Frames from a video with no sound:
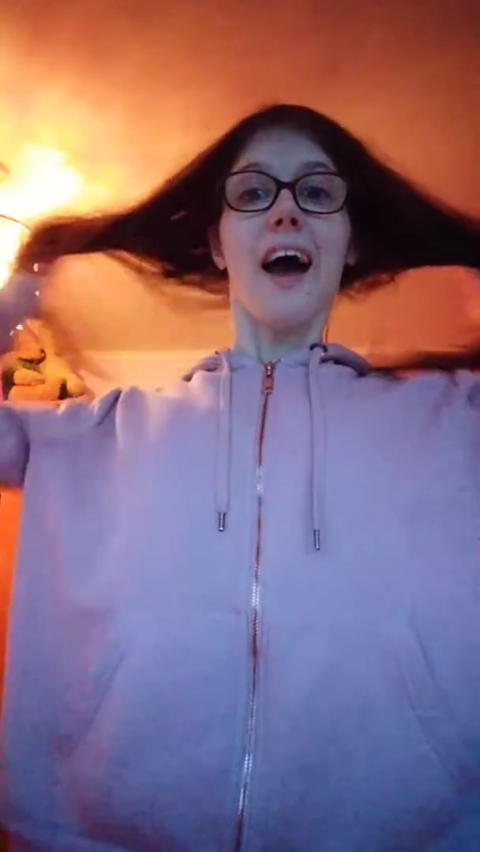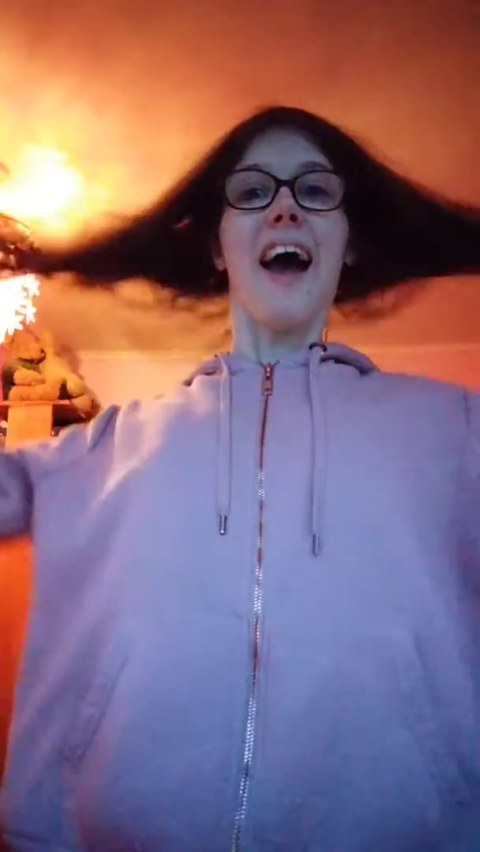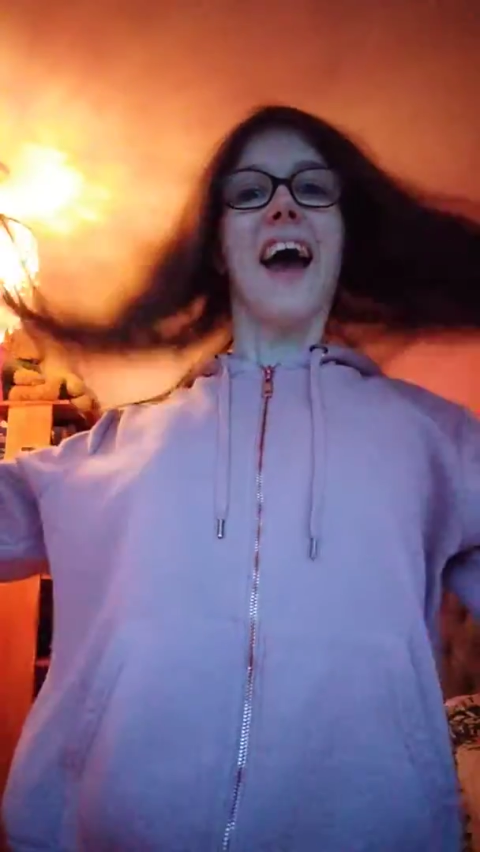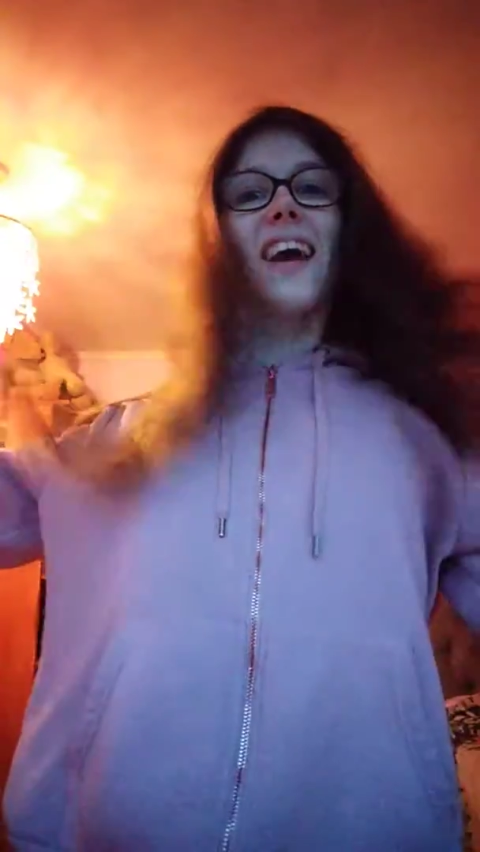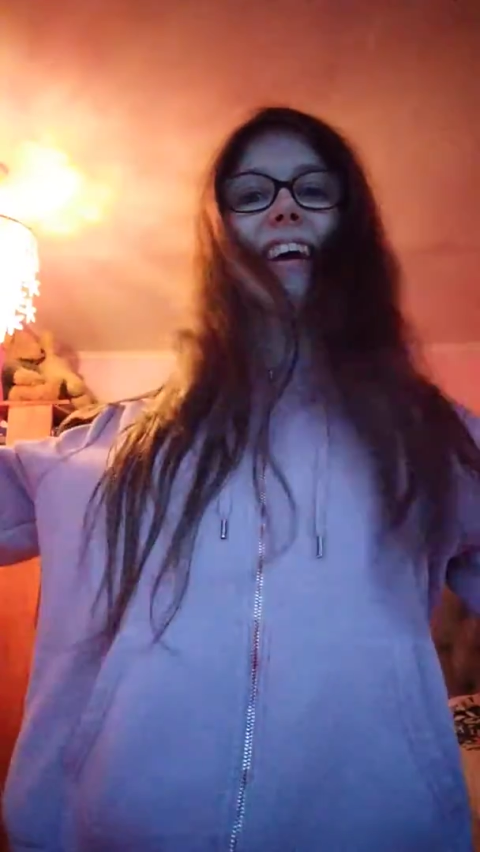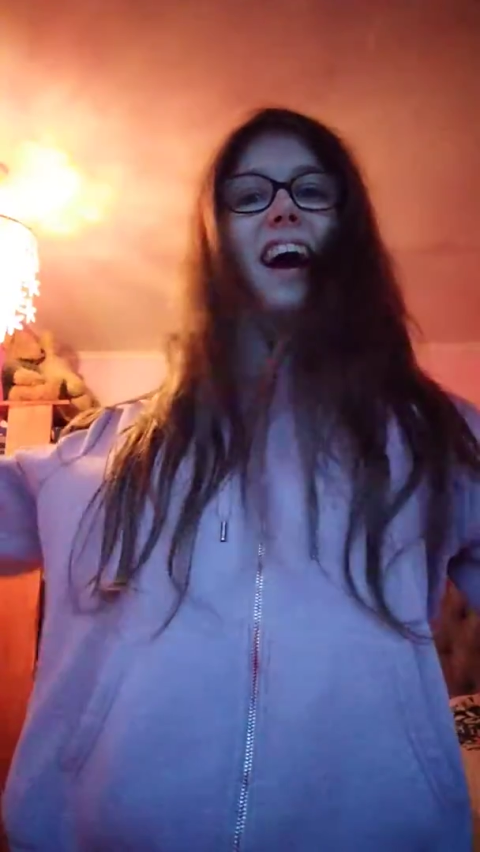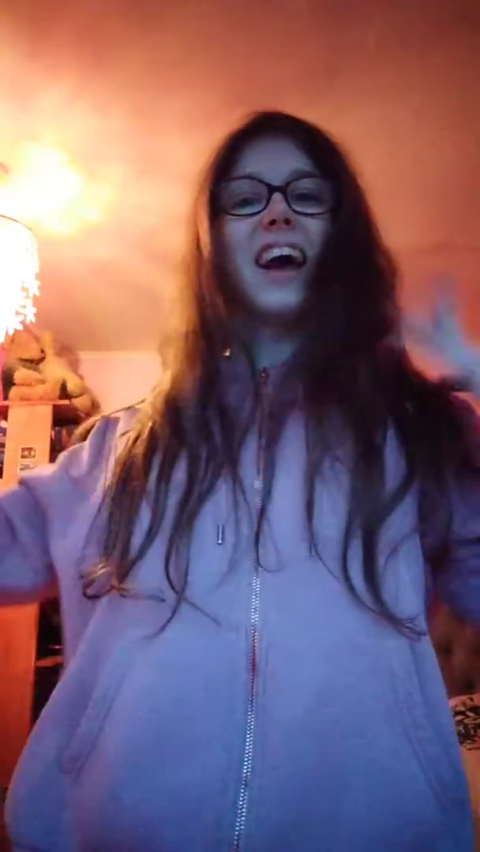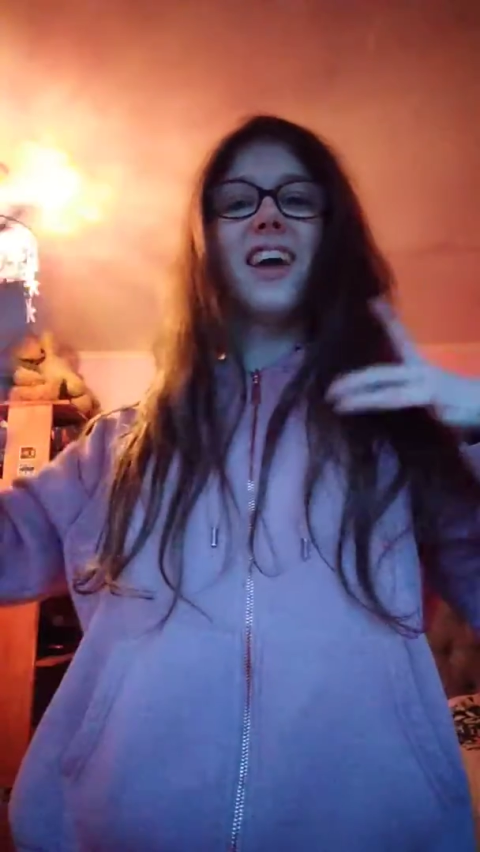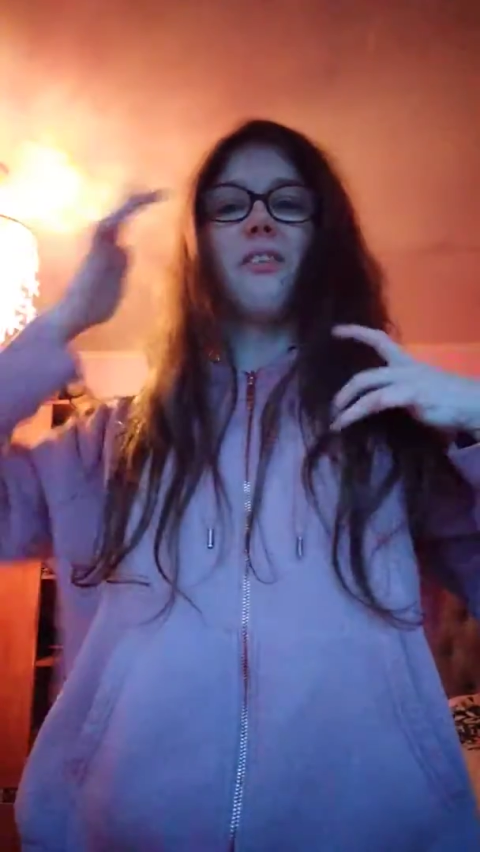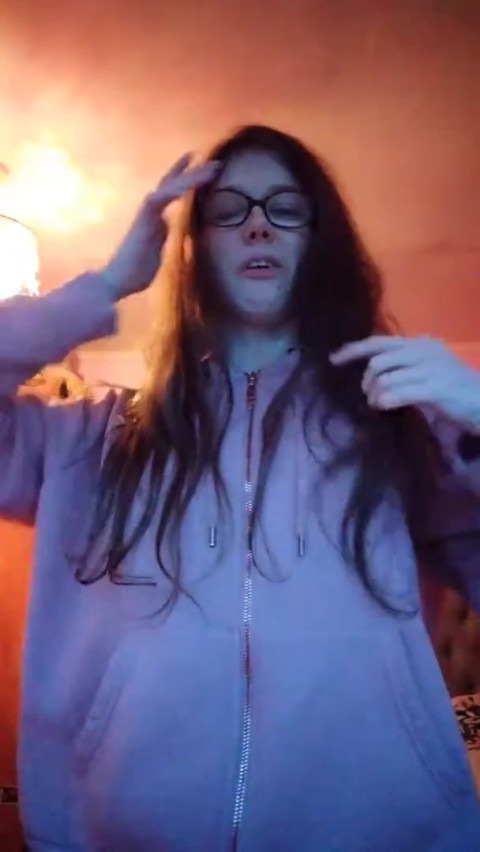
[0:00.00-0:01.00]
Hey
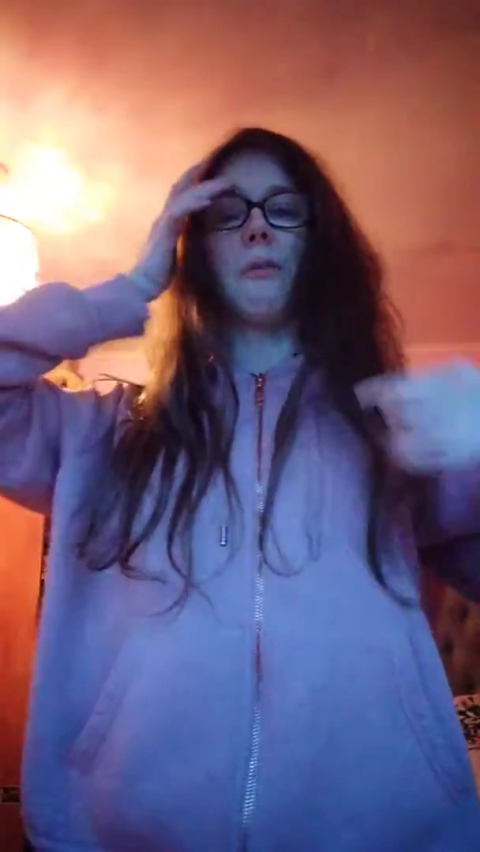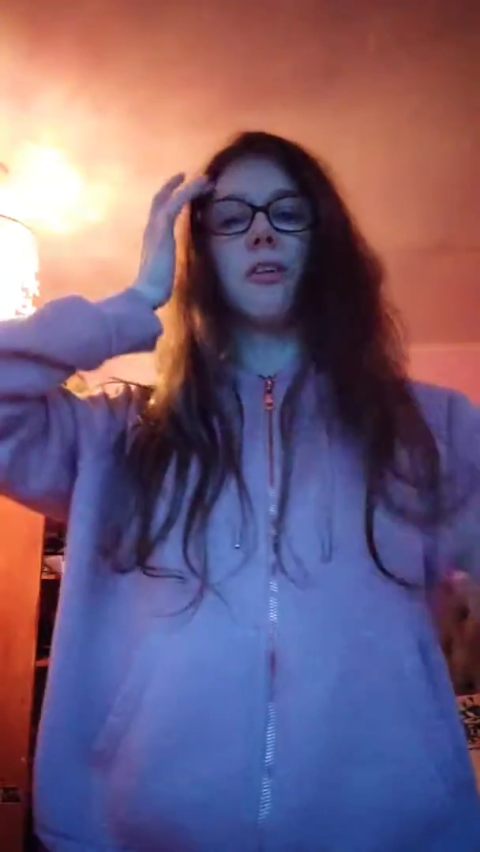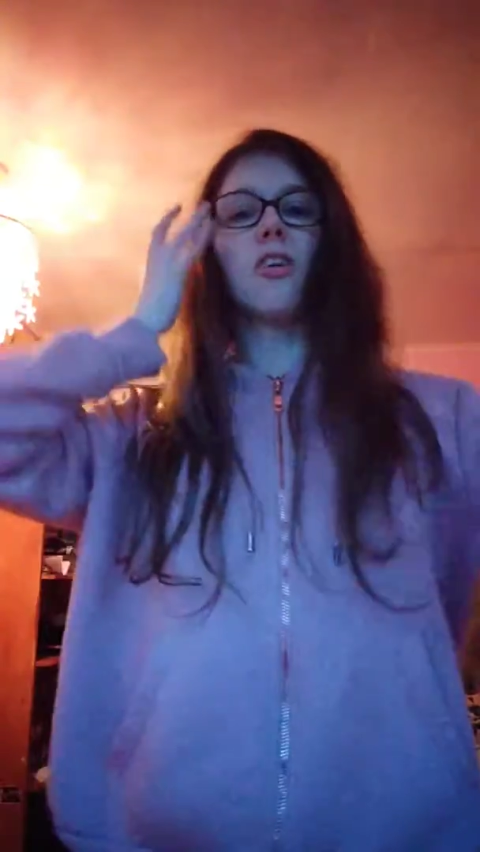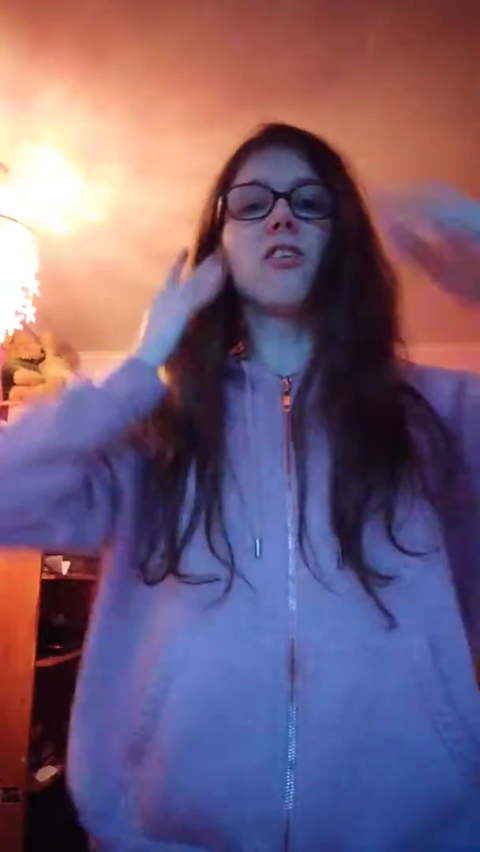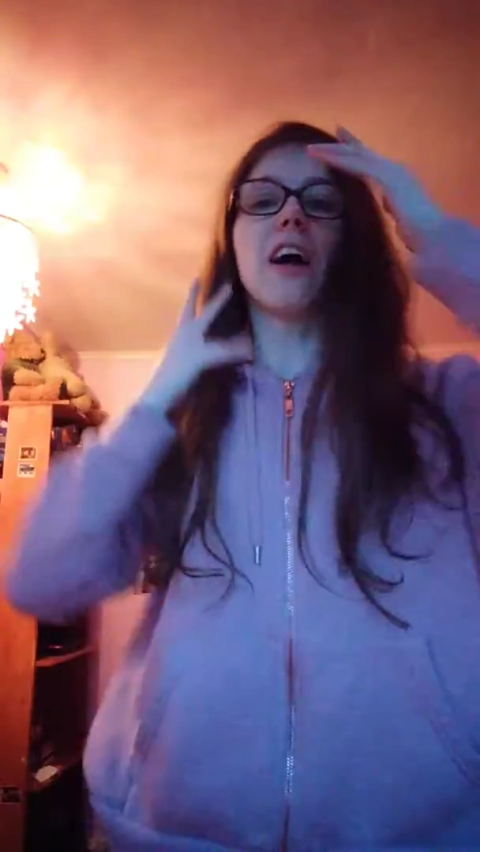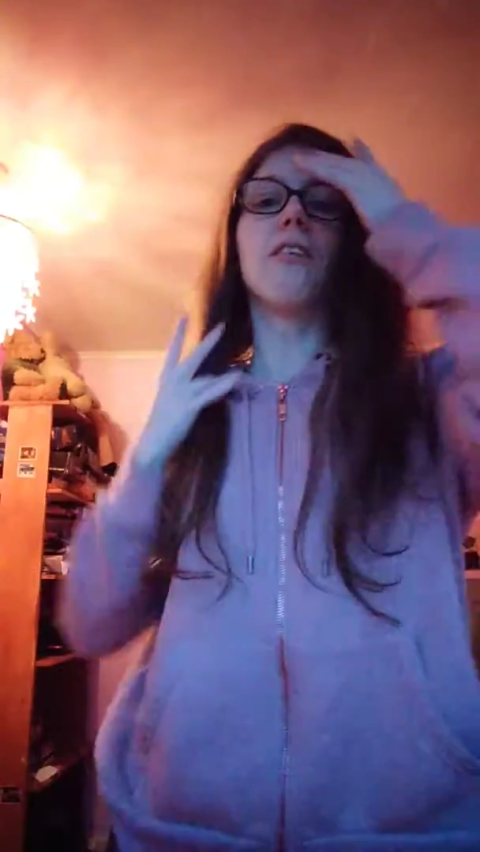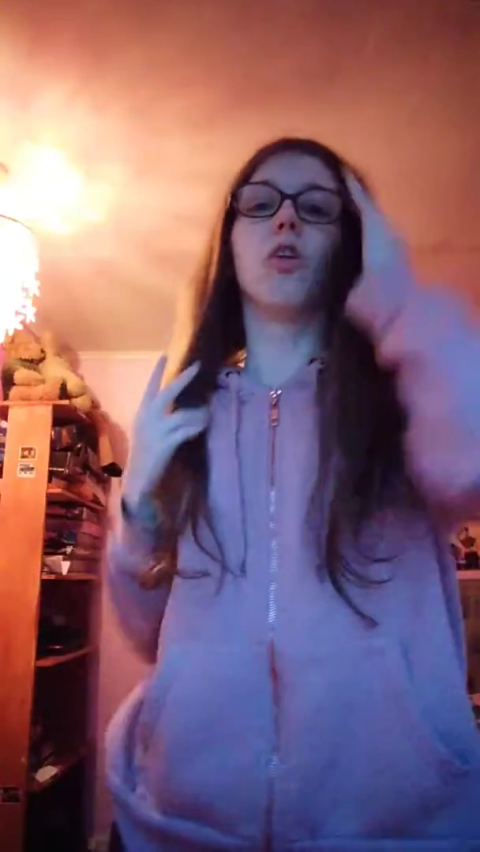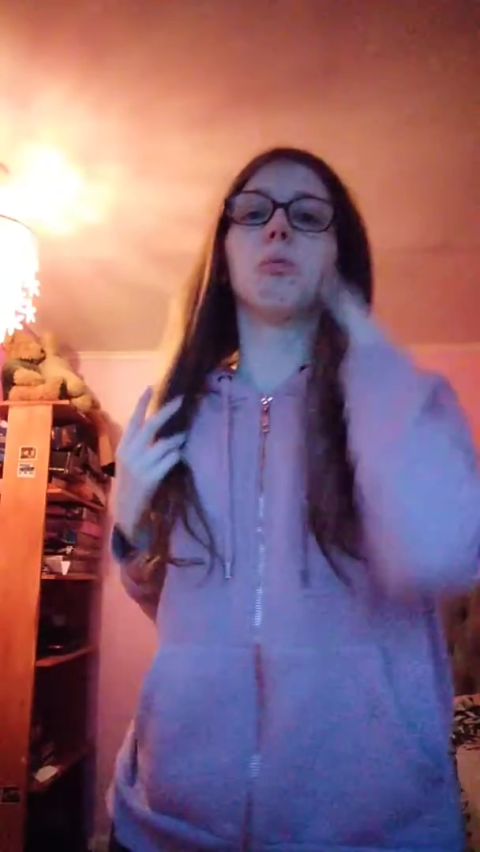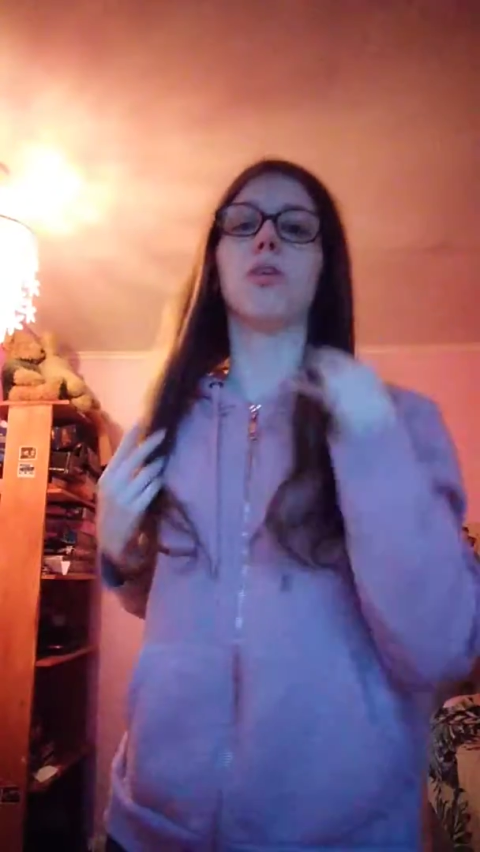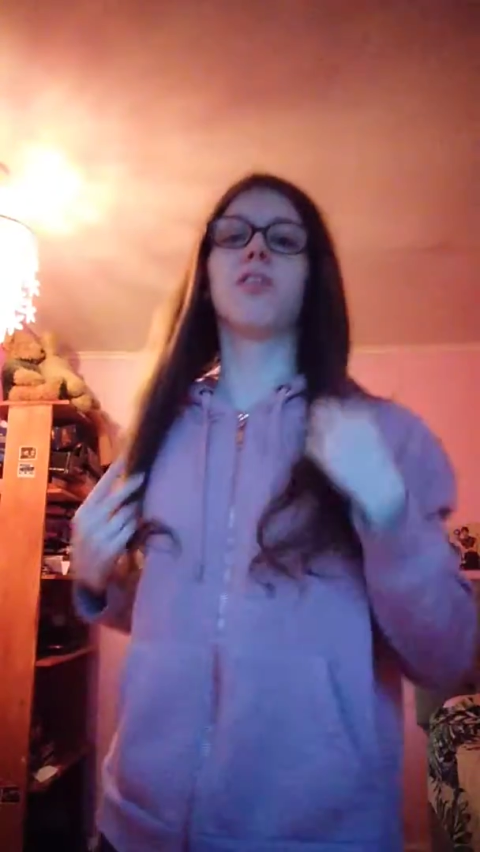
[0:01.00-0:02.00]
guys, welcome back to Jade's Life
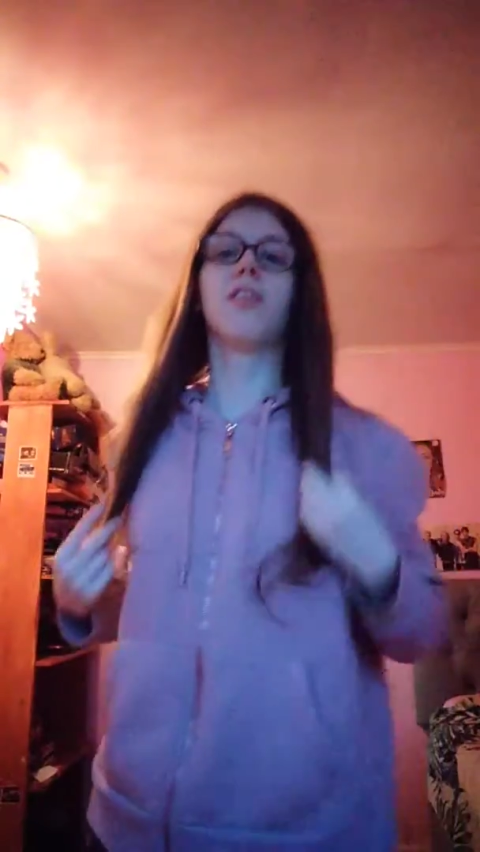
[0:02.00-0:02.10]
Vlogmas,